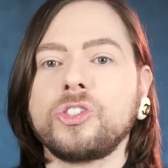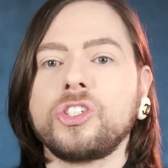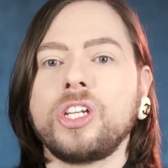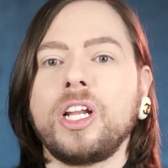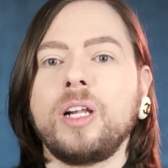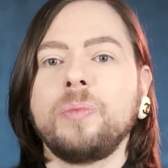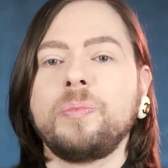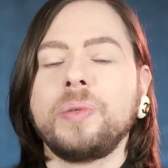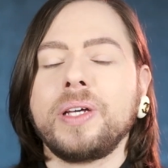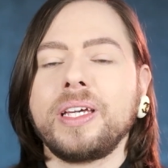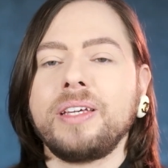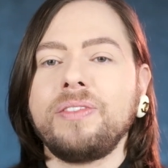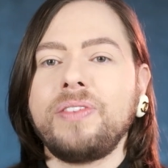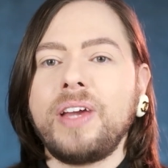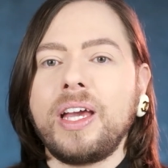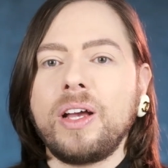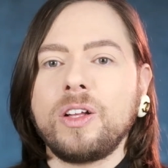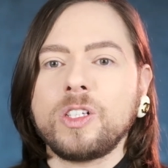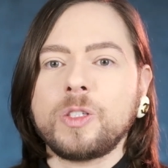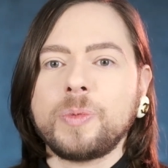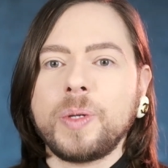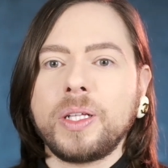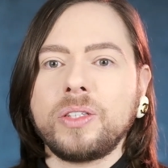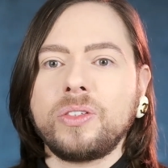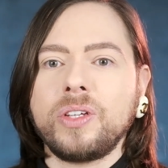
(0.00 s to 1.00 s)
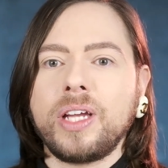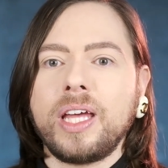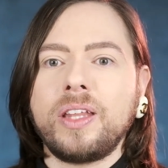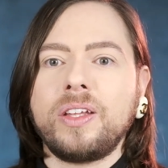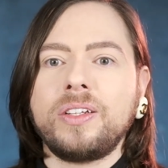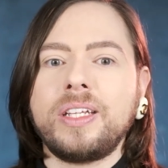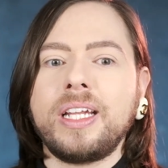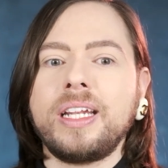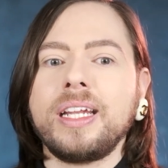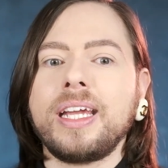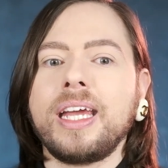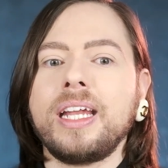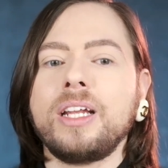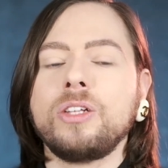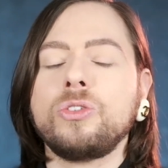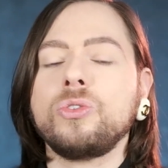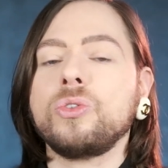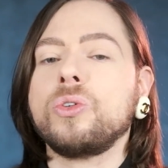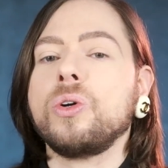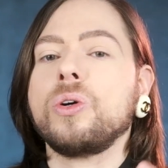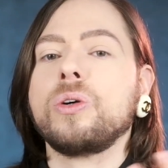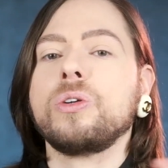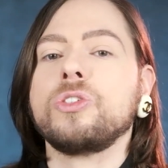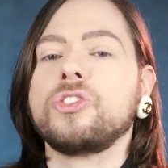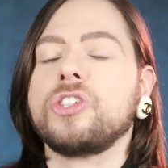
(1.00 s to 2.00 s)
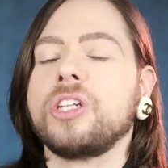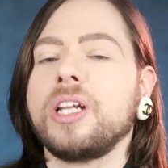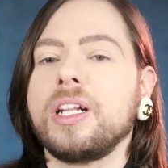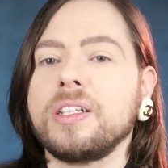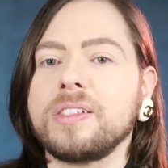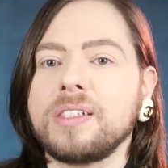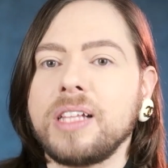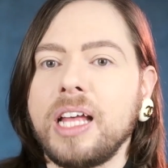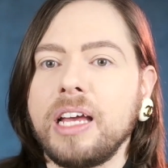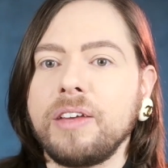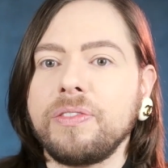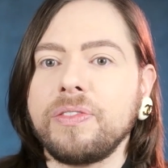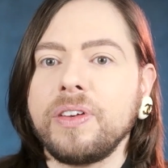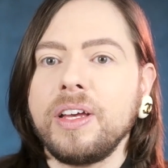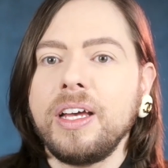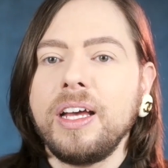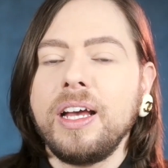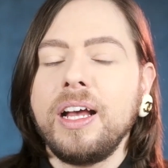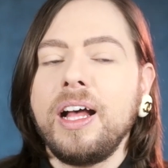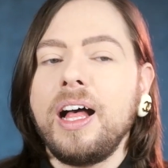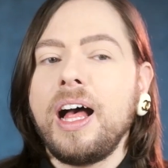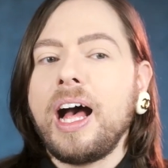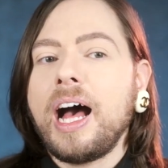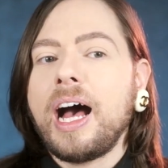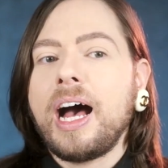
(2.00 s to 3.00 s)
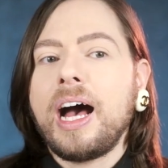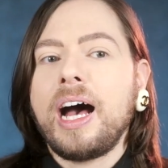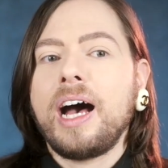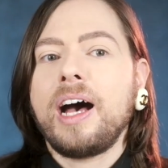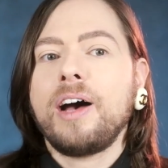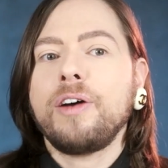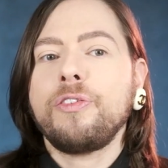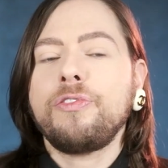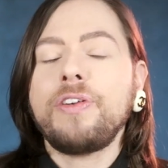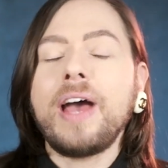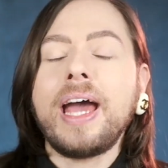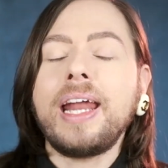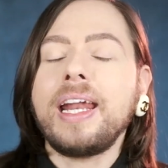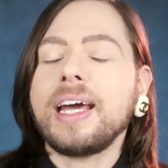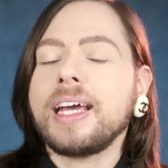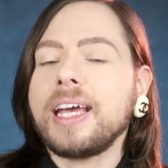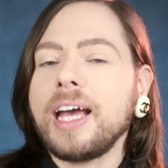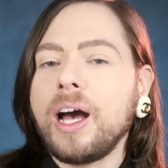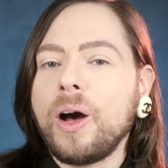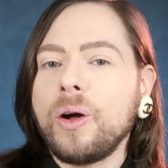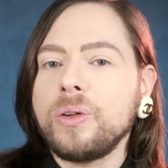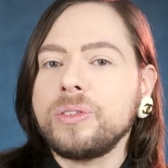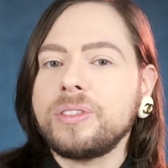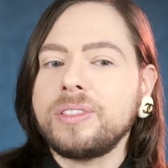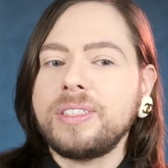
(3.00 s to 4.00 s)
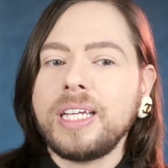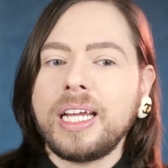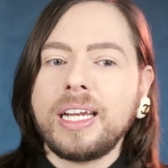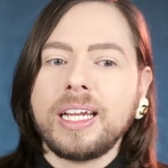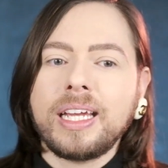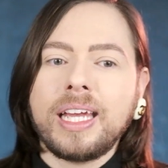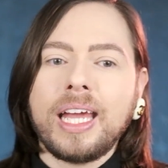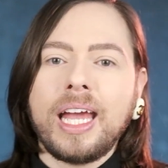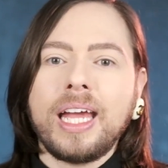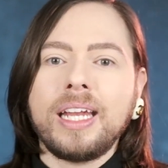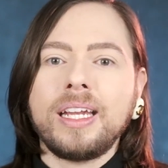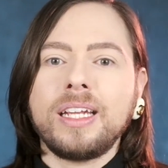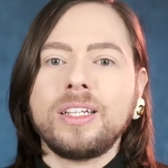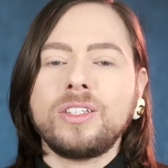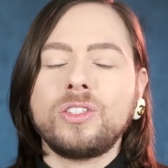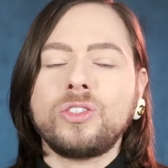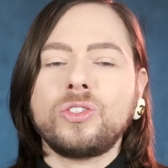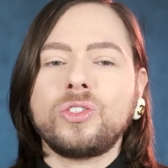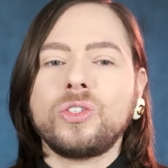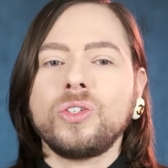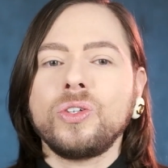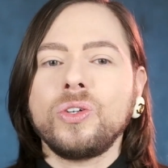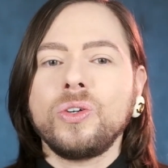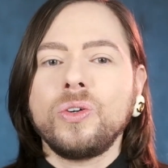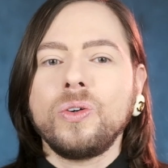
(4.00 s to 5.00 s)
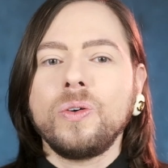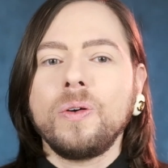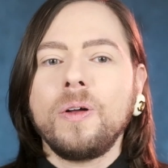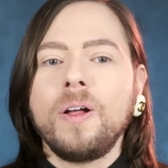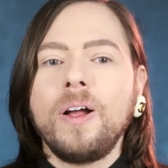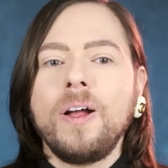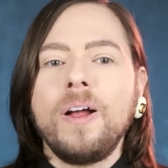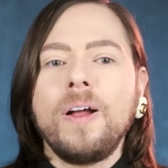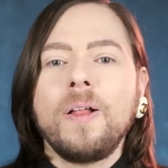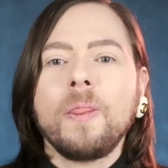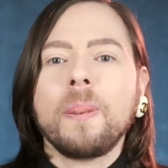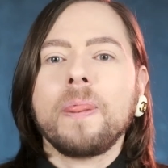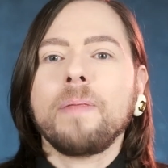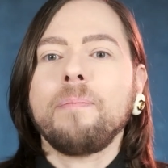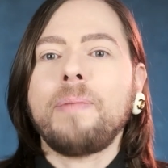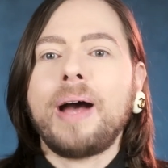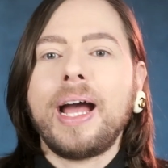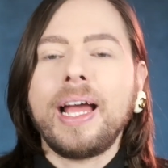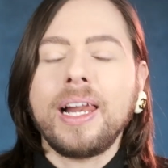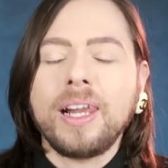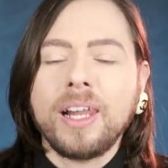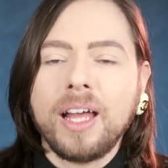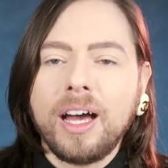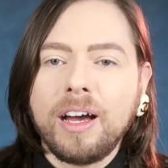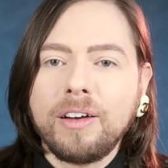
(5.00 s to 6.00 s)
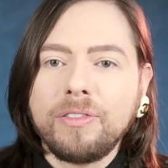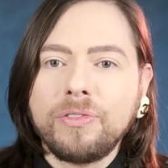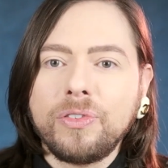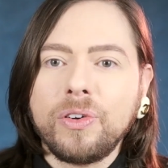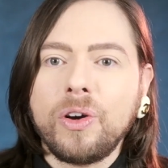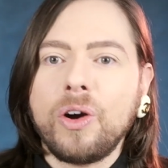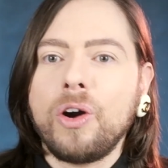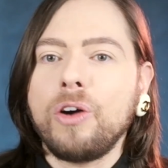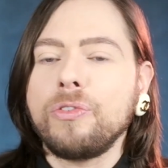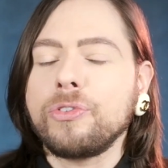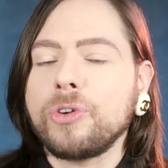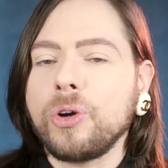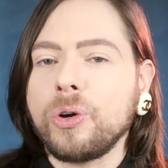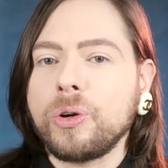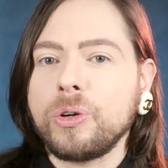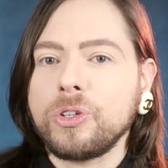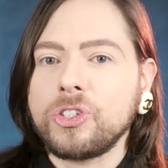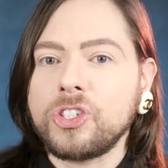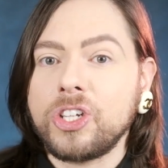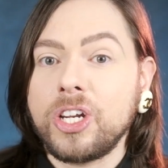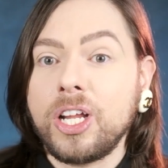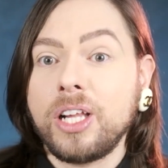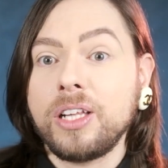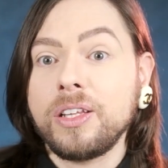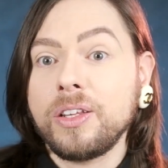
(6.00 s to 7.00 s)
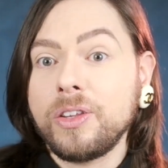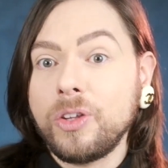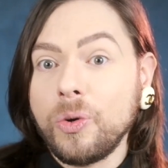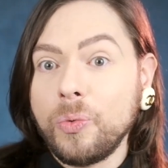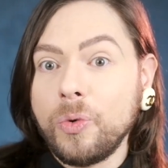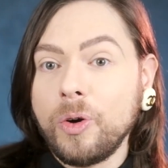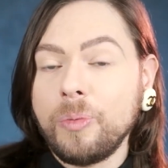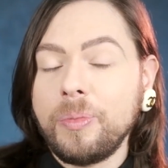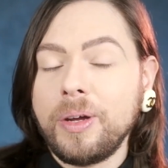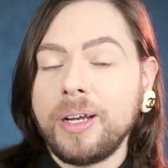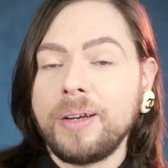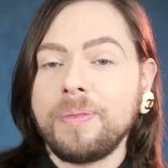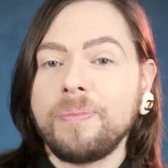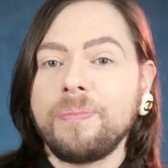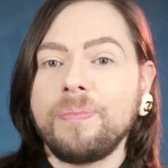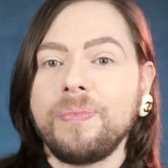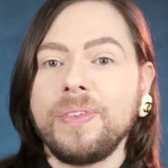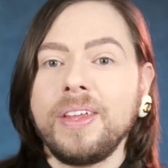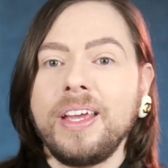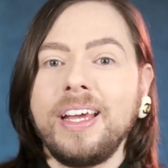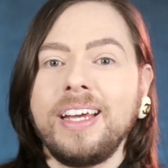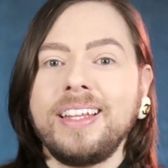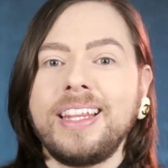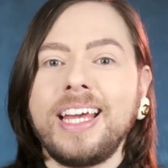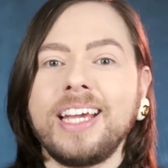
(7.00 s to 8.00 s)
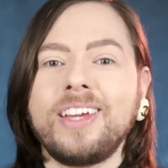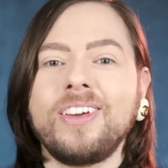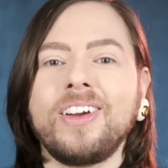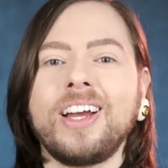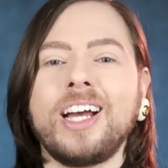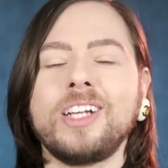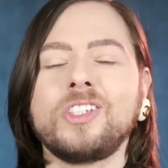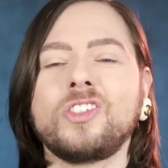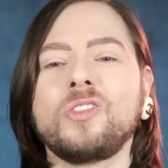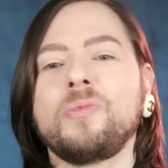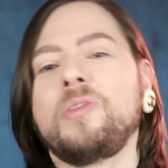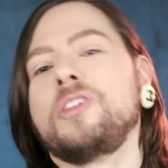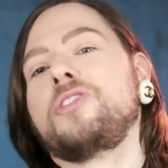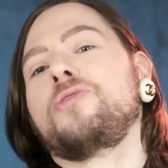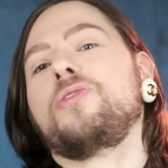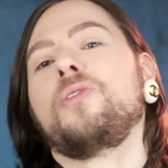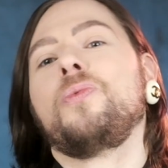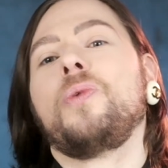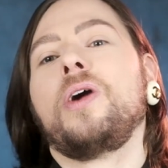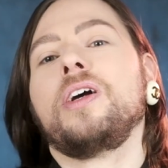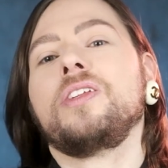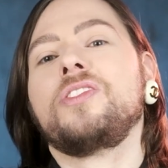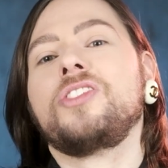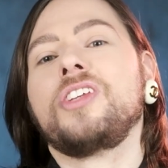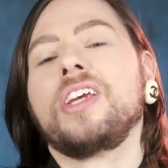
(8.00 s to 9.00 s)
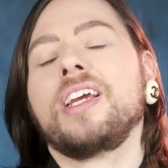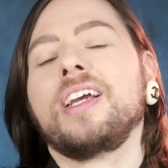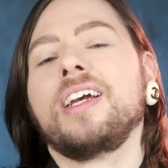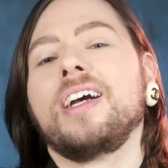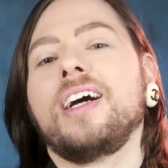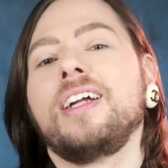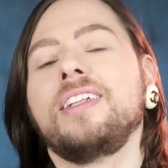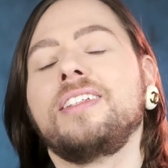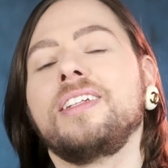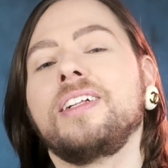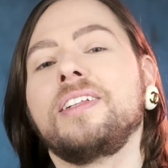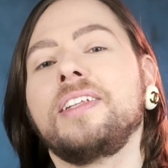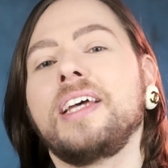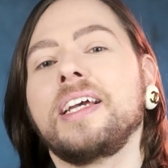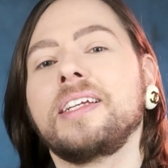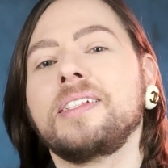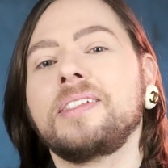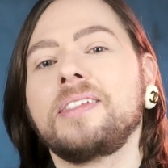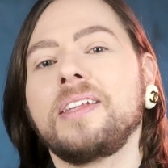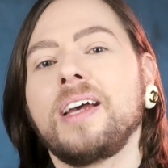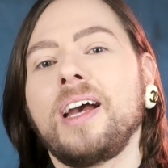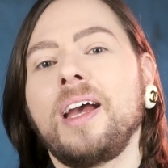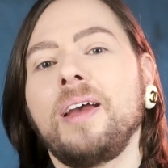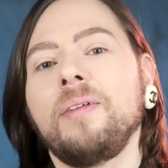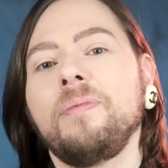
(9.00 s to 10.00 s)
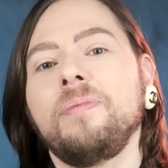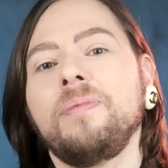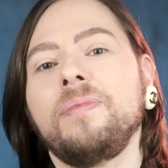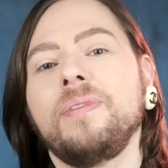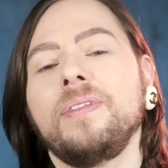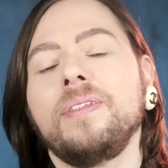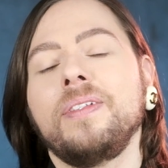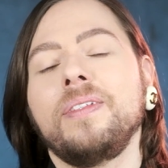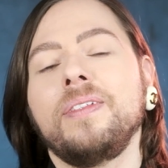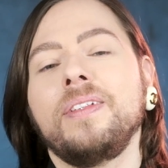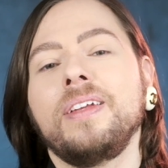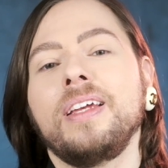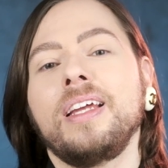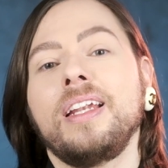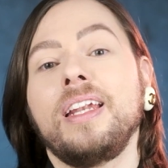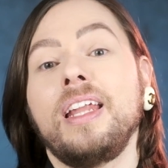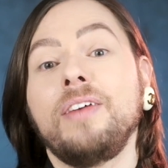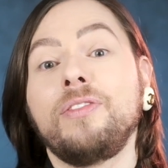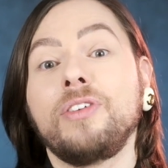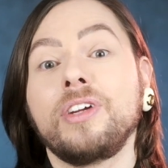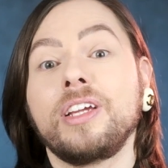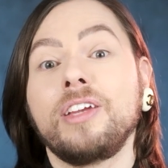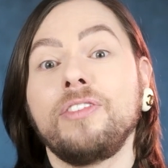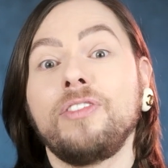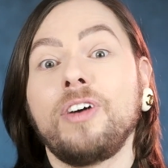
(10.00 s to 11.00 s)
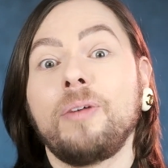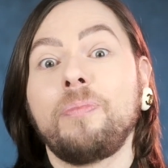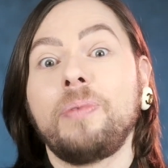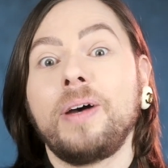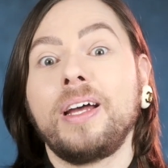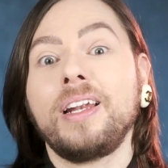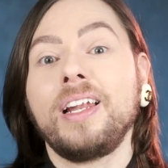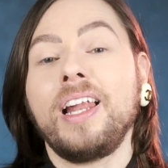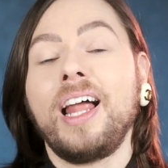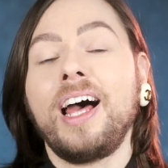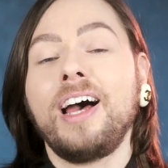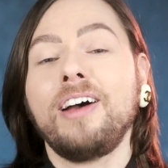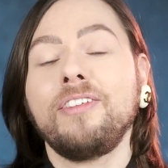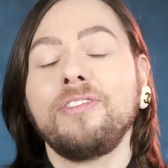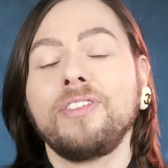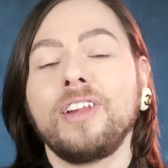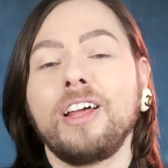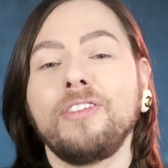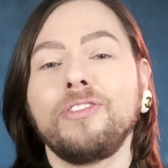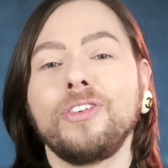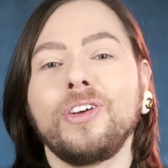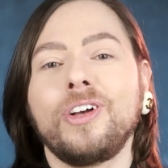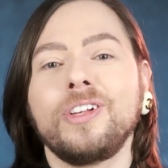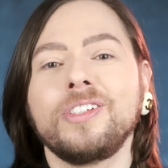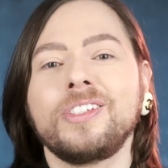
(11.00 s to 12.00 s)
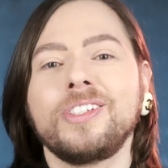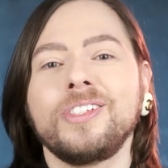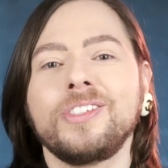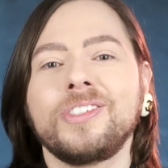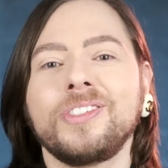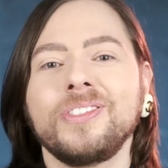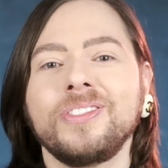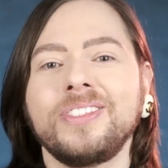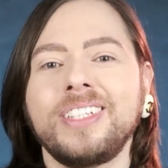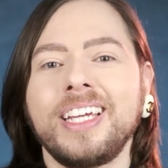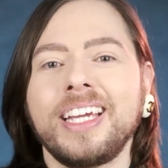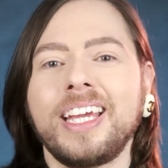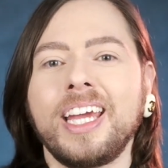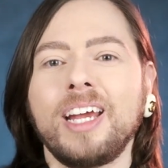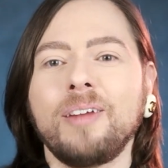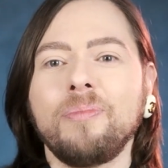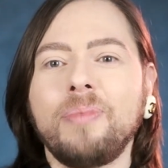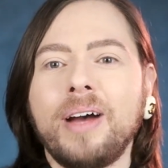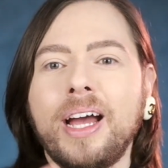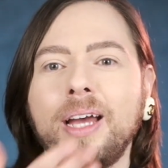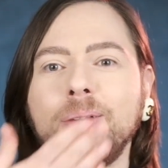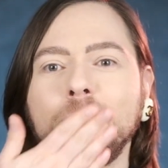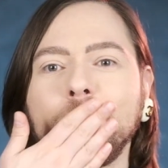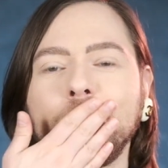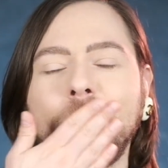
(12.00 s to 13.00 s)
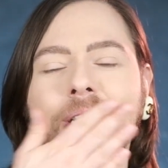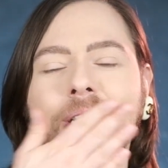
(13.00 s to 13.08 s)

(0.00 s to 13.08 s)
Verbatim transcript: Chanel Privé, all spelled together, dedicated to Coco Chanel's life. Fan account dedicated to my love of Coco Chanel, the woman. Thank you guys so much for watching. Until next time, never give up on love. Love you all. See you soon. Take care. Bye.